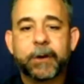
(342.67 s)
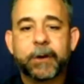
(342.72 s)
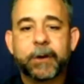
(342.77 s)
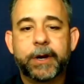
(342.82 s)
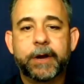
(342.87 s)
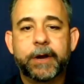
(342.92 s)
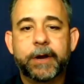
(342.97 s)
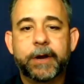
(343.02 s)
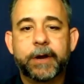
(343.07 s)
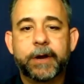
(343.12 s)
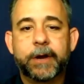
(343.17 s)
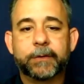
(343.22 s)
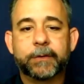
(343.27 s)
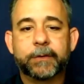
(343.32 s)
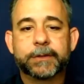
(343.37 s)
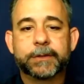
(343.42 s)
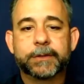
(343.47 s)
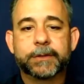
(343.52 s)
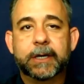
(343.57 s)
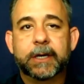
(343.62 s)
it here,
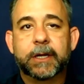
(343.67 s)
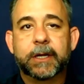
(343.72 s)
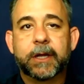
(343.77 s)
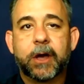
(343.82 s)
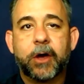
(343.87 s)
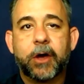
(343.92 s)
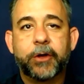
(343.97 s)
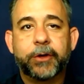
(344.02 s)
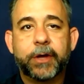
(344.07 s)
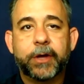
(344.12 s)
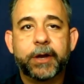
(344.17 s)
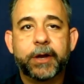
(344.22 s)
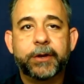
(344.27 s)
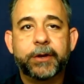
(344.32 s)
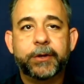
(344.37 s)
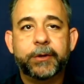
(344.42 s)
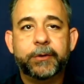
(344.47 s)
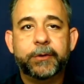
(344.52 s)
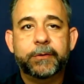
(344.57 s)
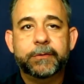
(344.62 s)
folks. All you got to
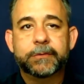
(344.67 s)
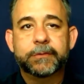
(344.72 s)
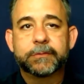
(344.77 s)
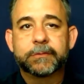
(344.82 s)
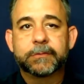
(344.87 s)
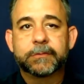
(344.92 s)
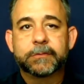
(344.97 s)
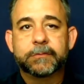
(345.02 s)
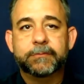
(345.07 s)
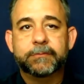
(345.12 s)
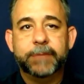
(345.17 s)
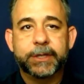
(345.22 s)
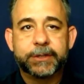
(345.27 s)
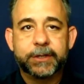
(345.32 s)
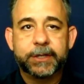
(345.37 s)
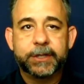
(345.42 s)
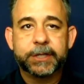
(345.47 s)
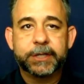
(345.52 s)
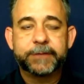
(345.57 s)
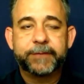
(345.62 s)
do,
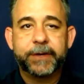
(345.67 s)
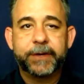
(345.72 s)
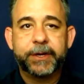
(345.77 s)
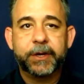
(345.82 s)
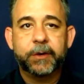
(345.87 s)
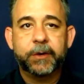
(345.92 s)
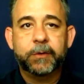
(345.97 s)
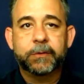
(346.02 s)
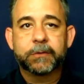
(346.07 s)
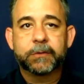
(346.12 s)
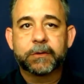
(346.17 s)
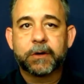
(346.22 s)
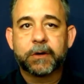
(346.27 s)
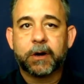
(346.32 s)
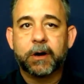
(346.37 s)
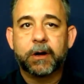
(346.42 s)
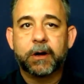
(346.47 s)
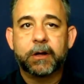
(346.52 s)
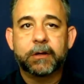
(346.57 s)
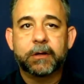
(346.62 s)
mention this video,
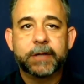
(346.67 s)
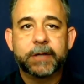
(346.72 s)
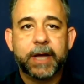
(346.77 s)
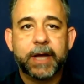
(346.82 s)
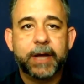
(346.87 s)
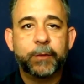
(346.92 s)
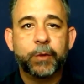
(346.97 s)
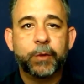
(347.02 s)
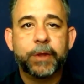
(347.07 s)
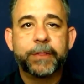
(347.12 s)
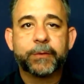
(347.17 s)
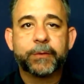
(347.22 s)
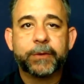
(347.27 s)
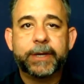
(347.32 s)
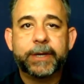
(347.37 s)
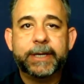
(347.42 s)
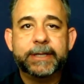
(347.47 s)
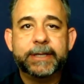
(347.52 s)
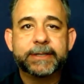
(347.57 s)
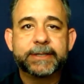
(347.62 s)
call
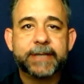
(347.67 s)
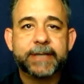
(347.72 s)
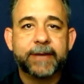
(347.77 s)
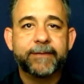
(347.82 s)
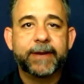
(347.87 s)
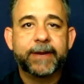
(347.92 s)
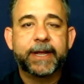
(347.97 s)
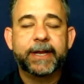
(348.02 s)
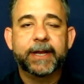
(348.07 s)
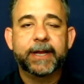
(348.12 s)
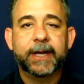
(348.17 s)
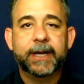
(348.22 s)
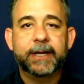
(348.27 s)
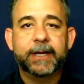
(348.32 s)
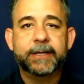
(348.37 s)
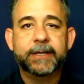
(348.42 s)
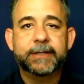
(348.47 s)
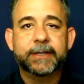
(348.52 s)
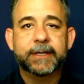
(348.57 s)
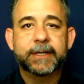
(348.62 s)

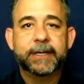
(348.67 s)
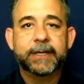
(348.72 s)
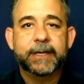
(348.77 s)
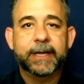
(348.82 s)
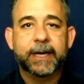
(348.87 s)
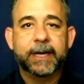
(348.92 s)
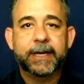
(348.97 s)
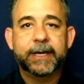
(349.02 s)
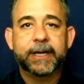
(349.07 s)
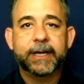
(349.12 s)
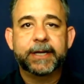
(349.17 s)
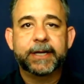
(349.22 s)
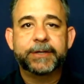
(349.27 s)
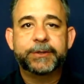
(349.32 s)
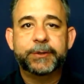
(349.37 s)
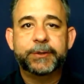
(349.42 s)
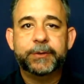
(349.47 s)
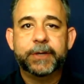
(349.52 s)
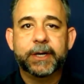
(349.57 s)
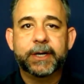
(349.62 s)

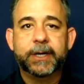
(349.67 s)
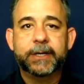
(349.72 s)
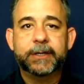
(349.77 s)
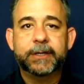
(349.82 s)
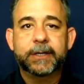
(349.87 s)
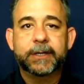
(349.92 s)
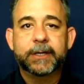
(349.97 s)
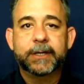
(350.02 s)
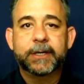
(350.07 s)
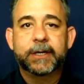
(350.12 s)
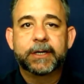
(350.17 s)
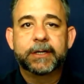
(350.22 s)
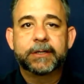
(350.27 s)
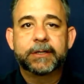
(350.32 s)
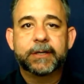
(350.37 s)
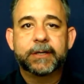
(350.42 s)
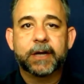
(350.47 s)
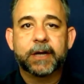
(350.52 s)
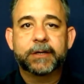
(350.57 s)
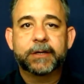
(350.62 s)
913-789-9929.
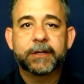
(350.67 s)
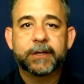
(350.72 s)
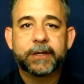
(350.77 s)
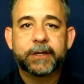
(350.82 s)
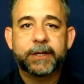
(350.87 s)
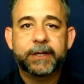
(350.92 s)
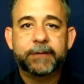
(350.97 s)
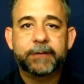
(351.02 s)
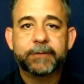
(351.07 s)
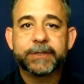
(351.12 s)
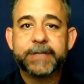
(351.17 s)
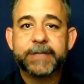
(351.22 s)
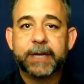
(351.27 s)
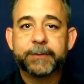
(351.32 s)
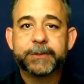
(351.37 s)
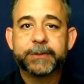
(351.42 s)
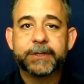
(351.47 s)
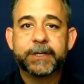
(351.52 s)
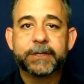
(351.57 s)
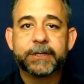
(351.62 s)
Talk to the
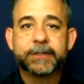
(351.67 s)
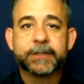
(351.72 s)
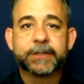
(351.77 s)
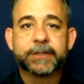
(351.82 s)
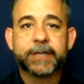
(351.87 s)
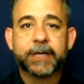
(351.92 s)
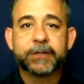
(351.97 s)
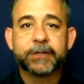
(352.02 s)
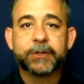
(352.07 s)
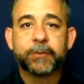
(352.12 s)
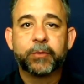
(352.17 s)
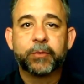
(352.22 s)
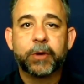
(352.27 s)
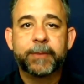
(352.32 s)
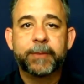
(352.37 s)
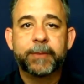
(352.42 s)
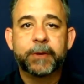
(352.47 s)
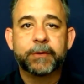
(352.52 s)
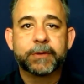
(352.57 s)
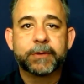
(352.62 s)
receptionist to schedule an
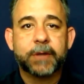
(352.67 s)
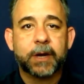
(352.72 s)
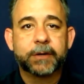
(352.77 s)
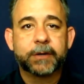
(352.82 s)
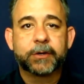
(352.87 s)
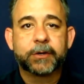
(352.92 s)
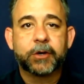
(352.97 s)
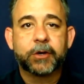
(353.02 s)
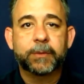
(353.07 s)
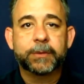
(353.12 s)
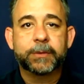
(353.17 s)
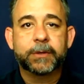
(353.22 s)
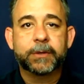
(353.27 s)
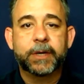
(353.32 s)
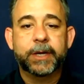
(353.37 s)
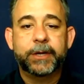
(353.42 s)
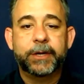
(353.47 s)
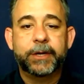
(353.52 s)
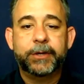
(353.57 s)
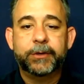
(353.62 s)
appointment with Dr.
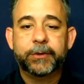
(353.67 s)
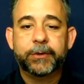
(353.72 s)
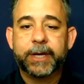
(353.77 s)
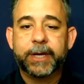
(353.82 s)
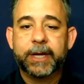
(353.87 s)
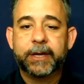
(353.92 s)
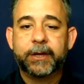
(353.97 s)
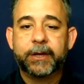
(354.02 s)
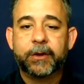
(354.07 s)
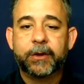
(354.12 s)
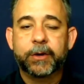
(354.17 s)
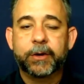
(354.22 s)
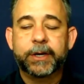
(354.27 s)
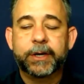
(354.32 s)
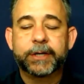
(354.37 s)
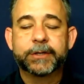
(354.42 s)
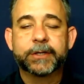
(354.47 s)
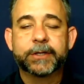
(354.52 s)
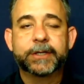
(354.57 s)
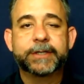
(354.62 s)
Kobler, and you'll get your
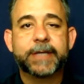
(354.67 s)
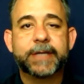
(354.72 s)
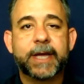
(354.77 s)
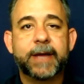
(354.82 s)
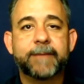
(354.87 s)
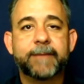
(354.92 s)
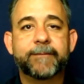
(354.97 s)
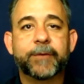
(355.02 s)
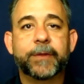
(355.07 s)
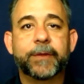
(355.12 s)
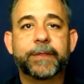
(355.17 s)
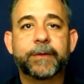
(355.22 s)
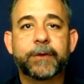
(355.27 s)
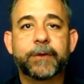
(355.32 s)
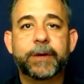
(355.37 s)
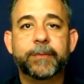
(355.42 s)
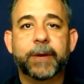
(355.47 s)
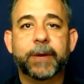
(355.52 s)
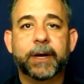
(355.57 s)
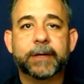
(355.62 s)
initial exam for
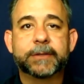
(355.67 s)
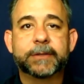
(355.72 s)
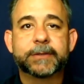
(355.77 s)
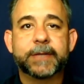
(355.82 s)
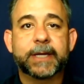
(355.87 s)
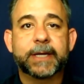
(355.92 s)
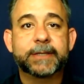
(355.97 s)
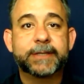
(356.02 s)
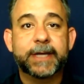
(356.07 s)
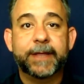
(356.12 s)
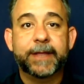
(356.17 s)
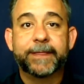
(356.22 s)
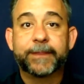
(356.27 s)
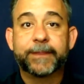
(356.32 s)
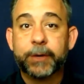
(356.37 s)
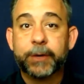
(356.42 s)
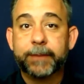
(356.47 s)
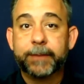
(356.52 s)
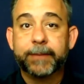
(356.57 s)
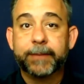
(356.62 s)
$30. That's it,
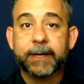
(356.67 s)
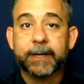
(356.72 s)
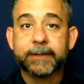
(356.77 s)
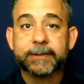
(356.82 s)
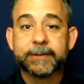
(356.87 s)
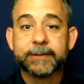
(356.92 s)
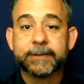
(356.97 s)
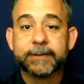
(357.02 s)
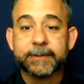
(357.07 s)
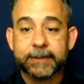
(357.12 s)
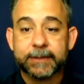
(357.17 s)
$30.